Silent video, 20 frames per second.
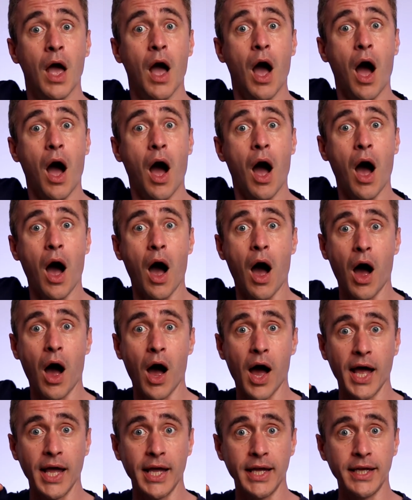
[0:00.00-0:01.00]

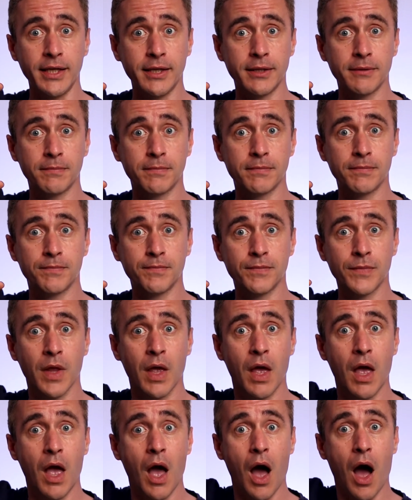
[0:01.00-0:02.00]
I,
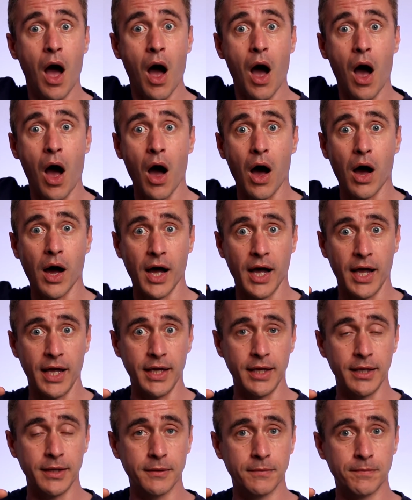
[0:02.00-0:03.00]

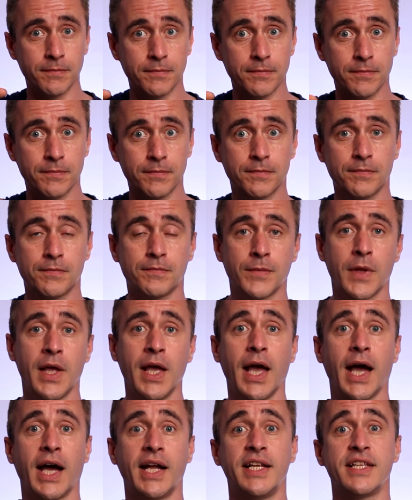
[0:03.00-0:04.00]
I.
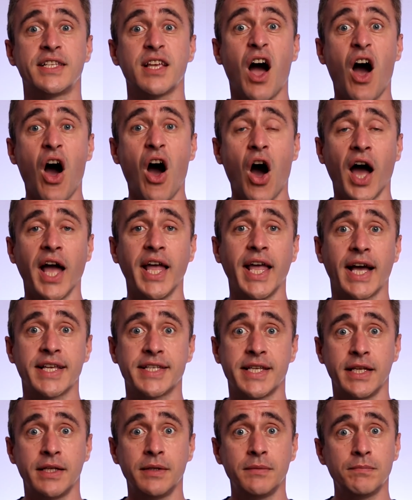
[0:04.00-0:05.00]
And it's I as
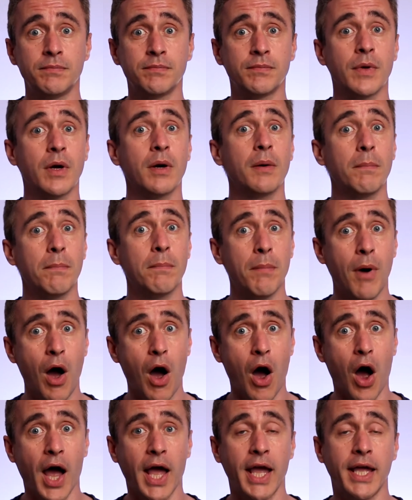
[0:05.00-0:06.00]
in
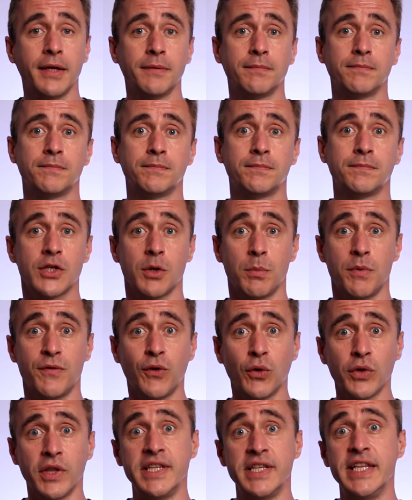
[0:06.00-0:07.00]
pie. So
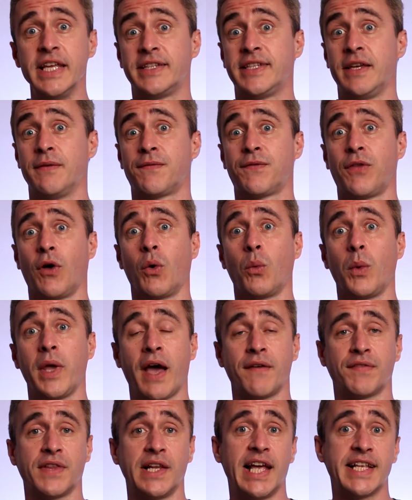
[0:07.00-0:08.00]
before the diphthong, we
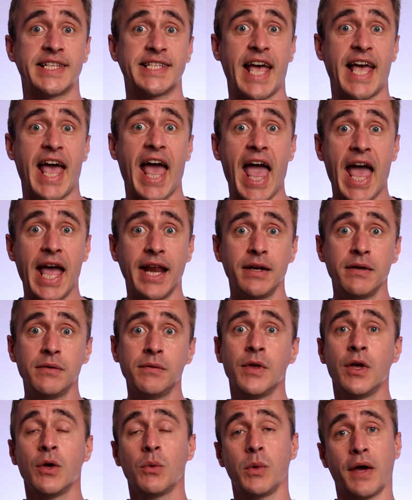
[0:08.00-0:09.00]
have the letter N,
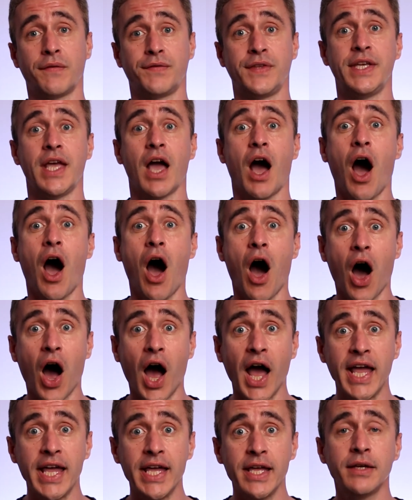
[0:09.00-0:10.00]
we have the
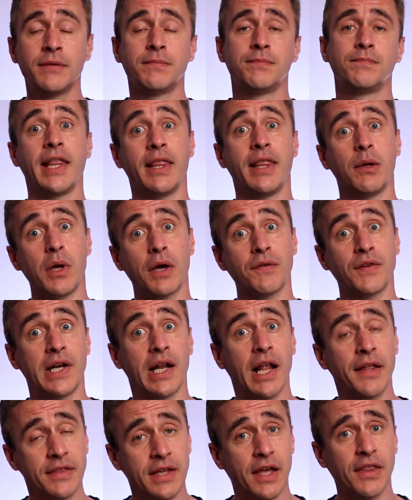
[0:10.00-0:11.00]
I, and then we have
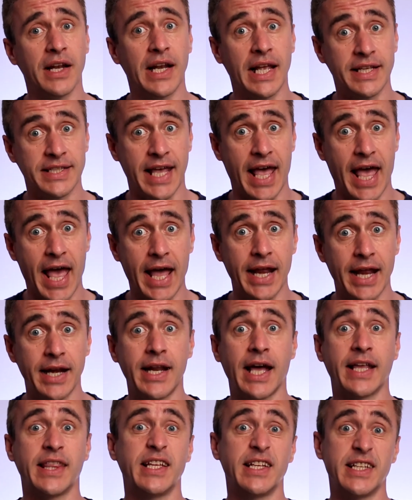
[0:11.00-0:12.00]
another letter N,
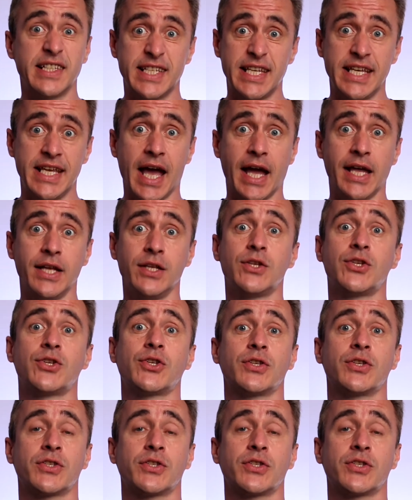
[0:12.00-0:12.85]
and then the TH.